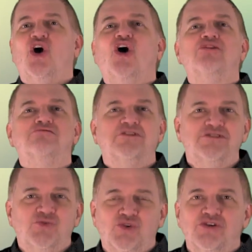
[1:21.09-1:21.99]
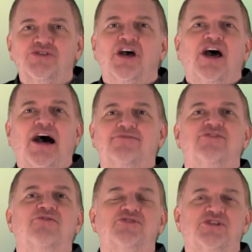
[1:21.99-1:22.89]
All around the world, I've
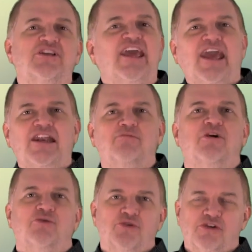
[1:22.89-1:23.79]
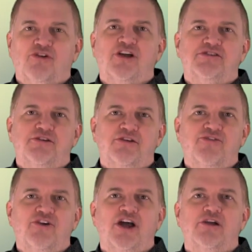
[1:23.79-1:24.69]
never seen anybody with a criteria
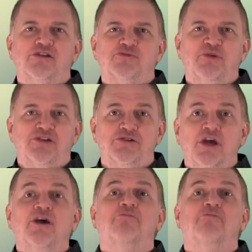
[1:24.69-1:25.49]
for hiring speakers,